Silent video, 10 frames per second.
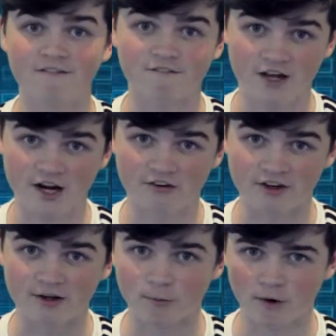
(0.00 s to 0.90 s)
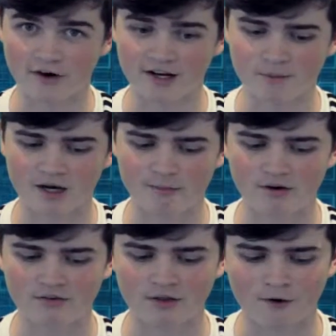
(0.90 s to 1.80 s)
Very worried about
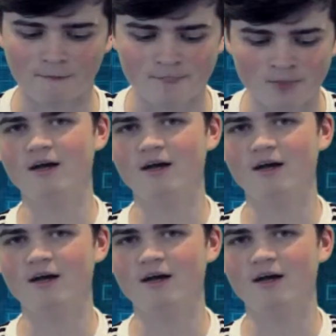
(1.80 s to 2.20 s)
Buffalo.